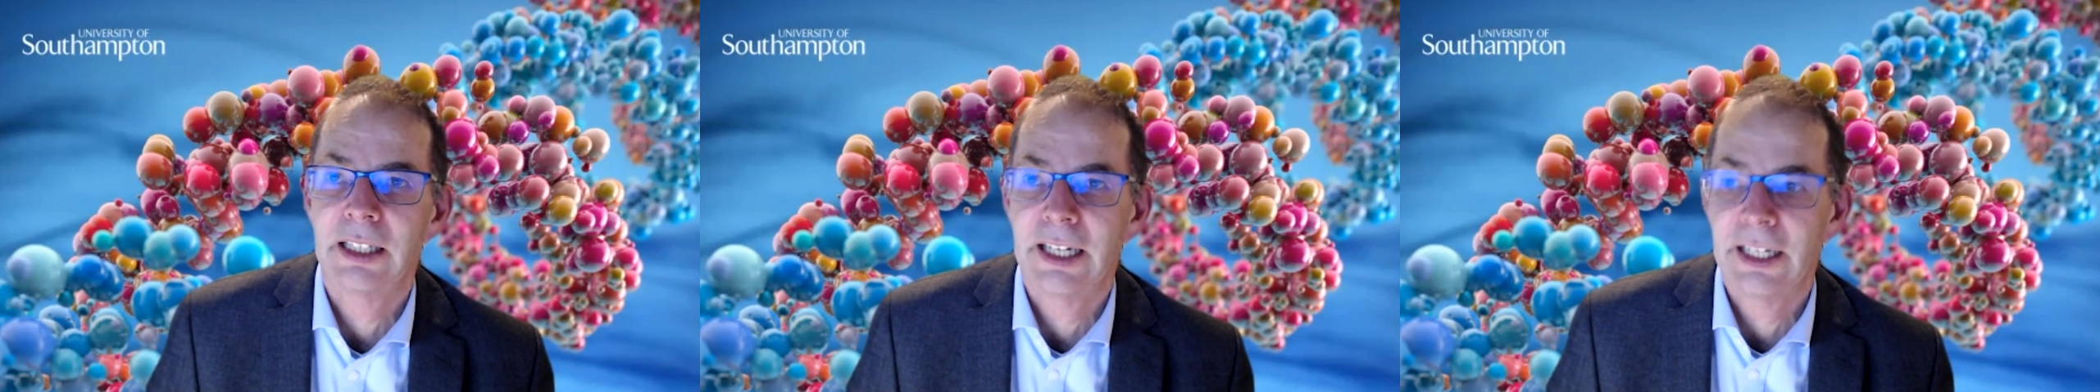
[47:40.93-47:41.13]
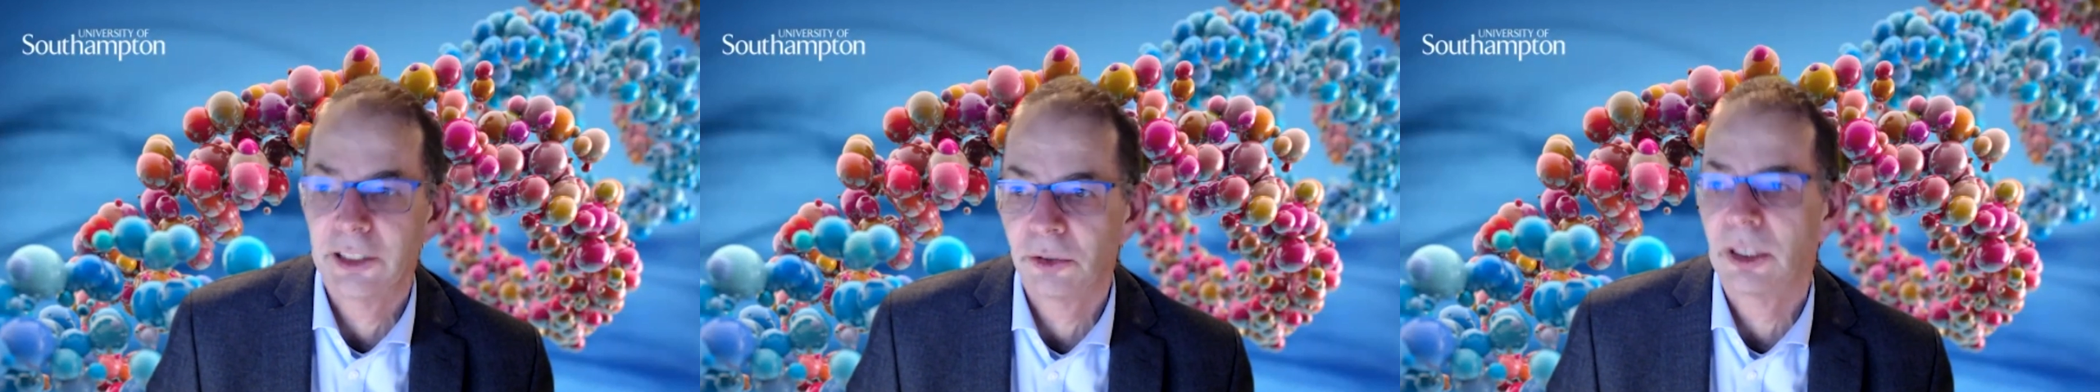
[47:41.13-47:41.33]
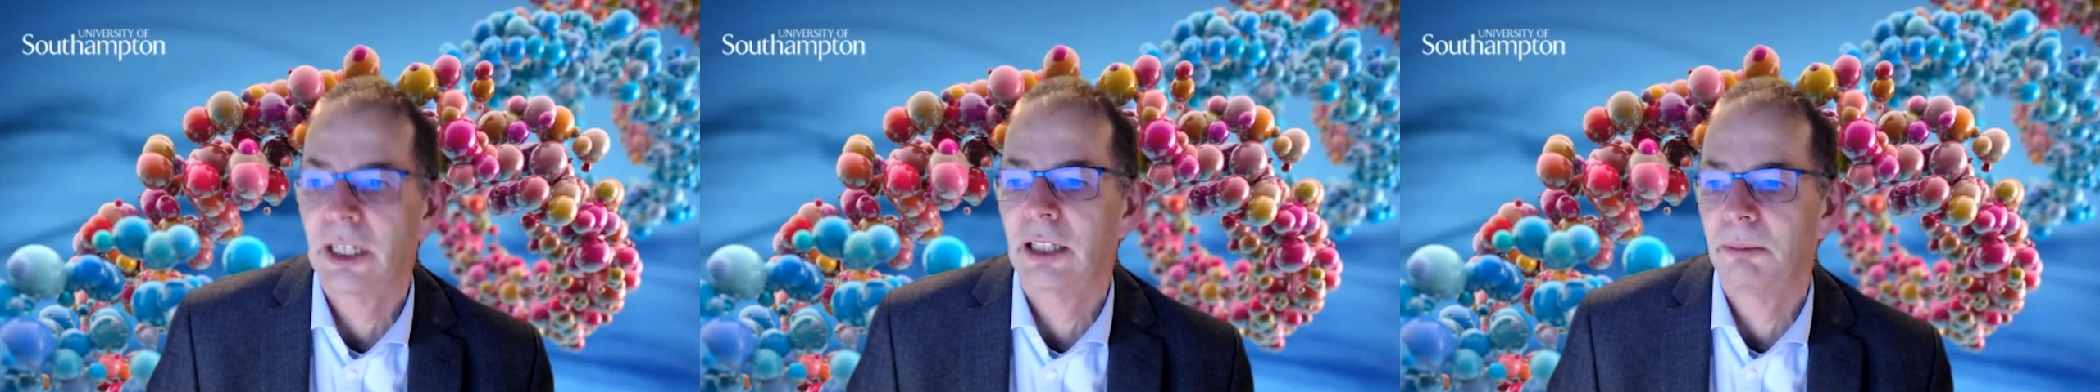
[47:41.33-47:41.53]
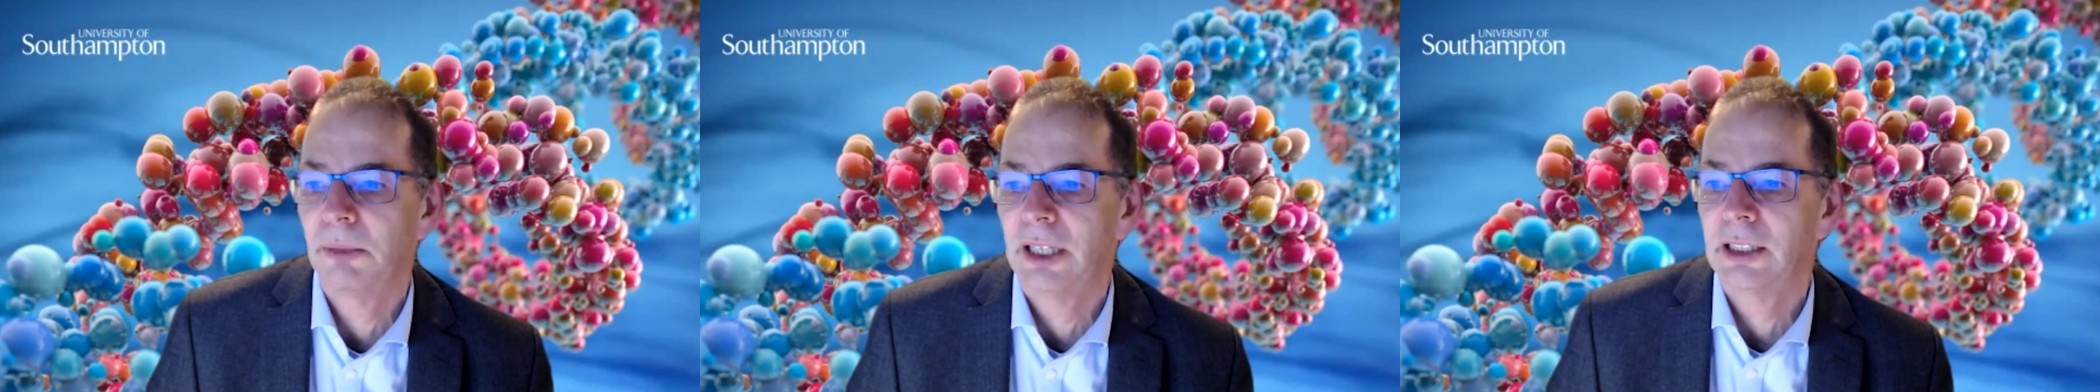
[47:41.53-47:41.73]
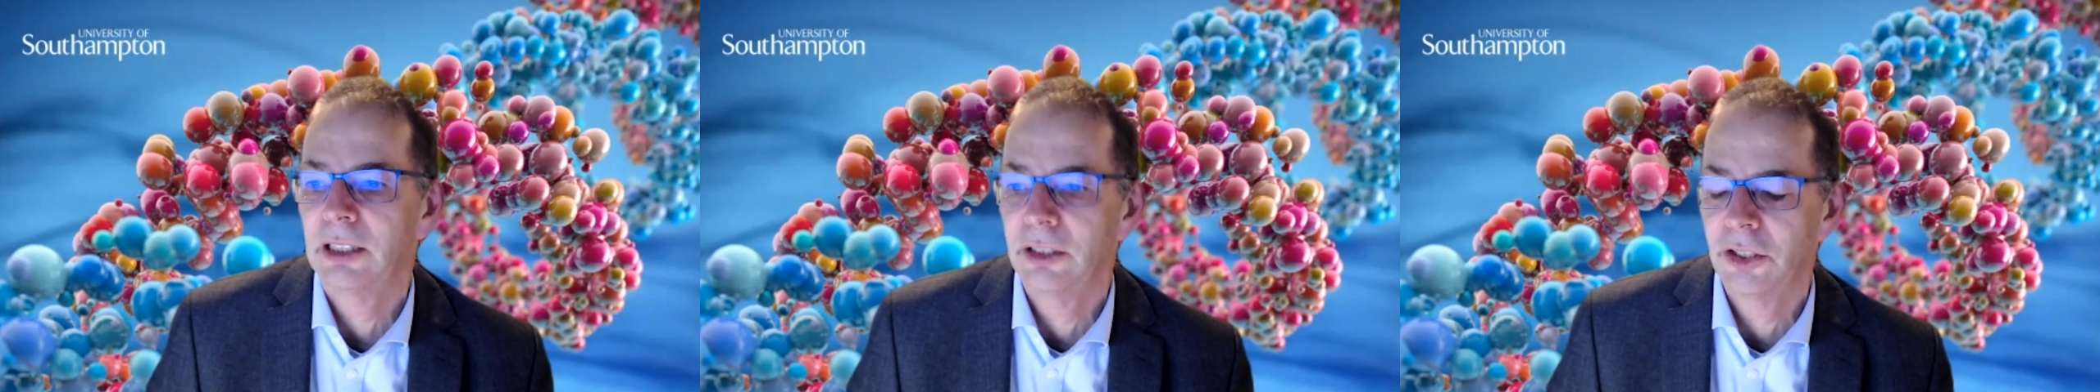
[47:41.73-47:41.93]
age-related
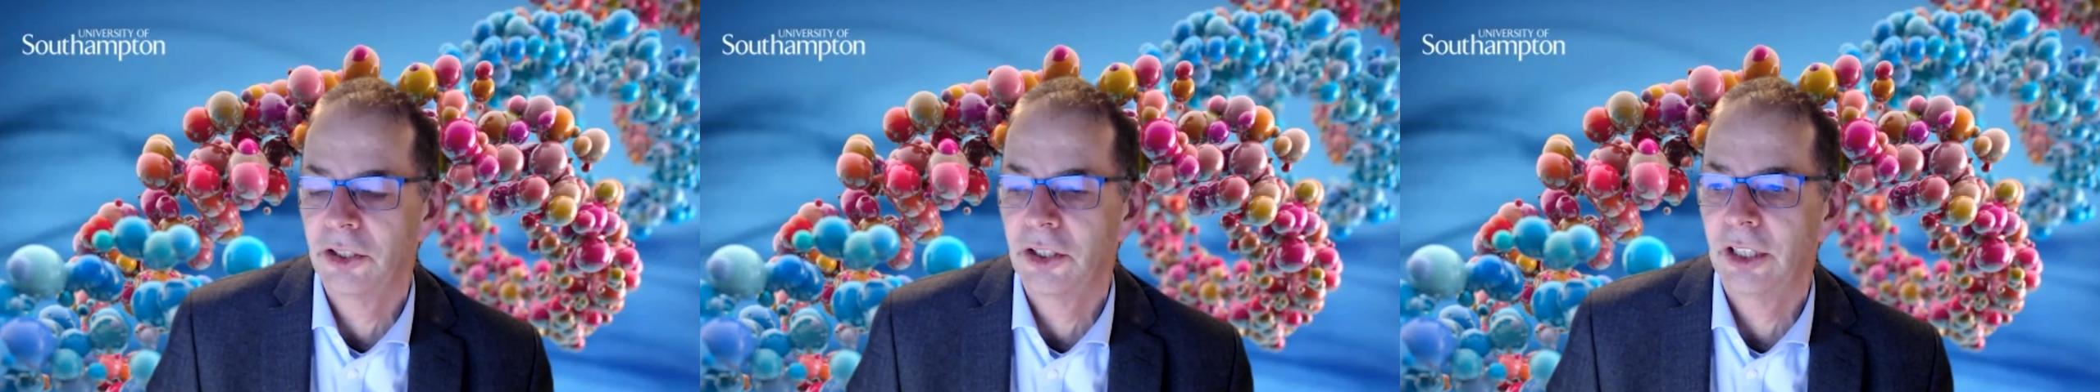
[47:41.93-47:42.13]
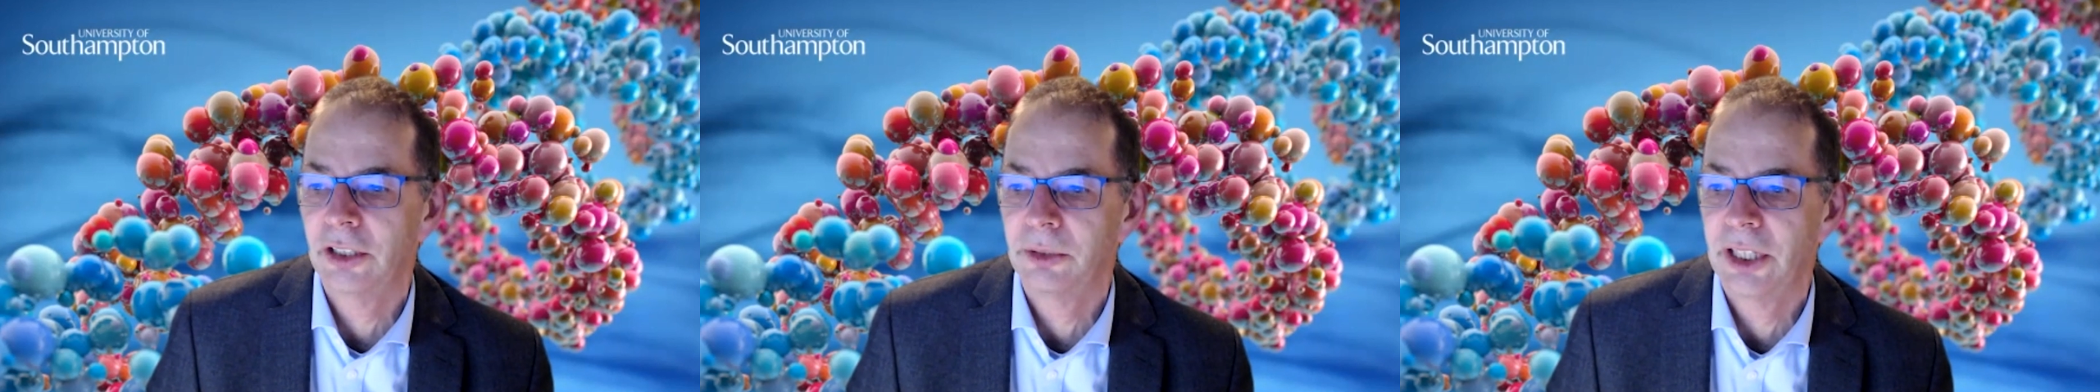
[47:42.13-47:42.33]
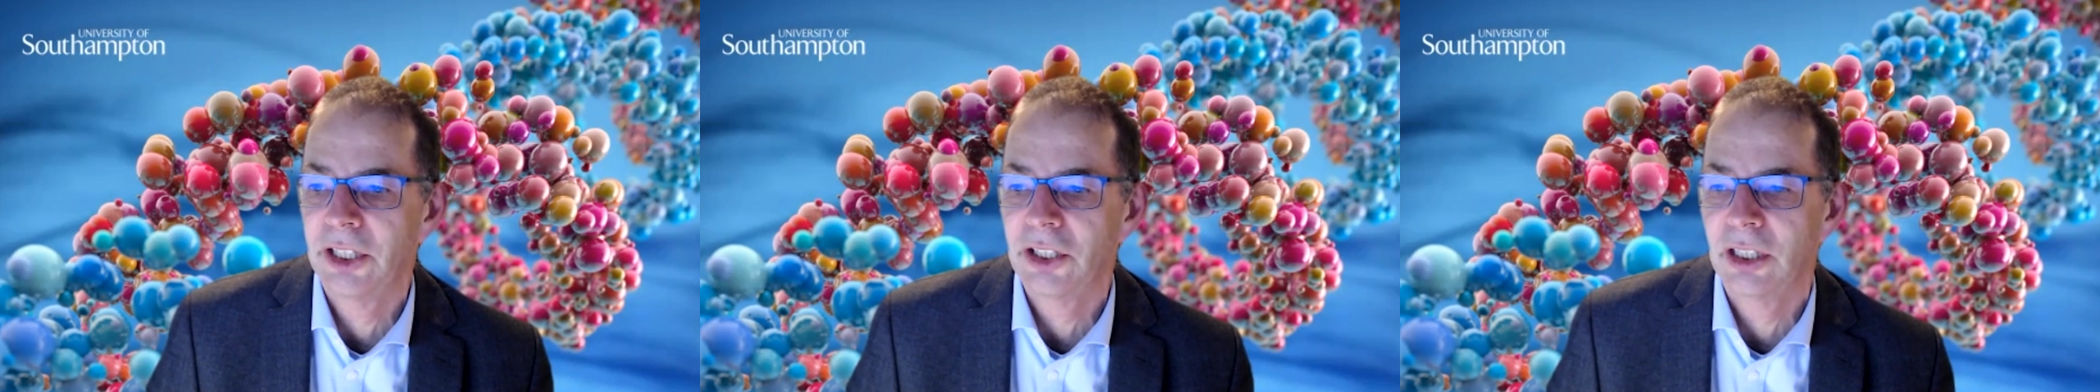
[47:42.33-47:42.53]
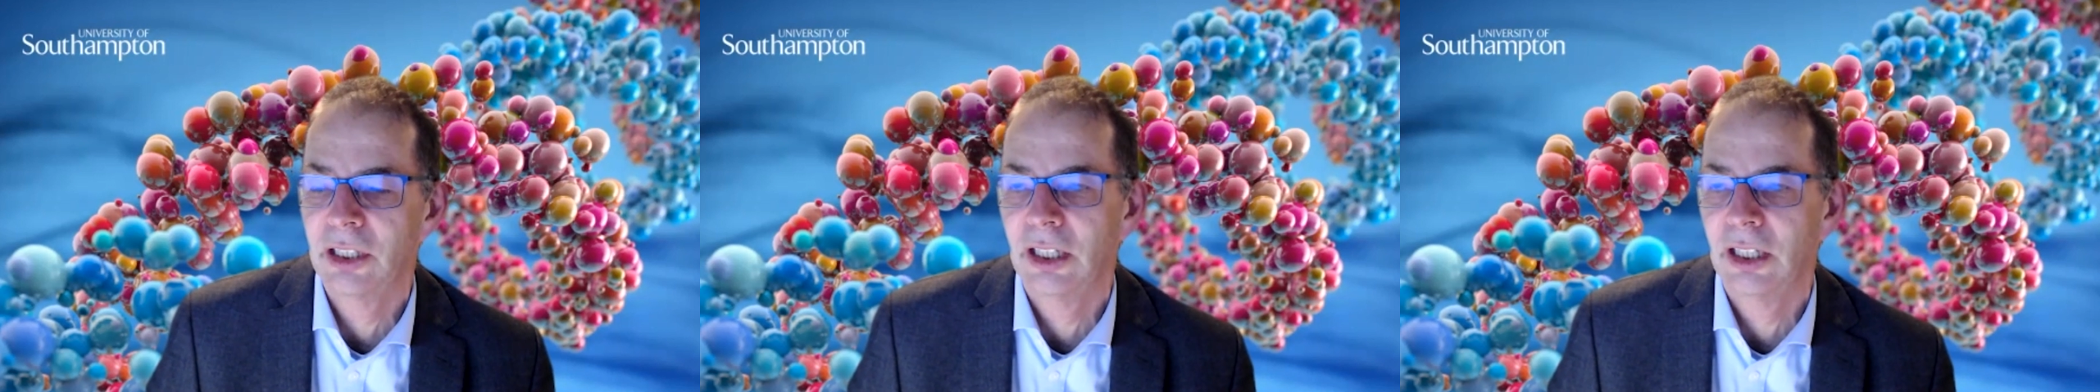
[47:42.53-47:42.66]
macular degeneration.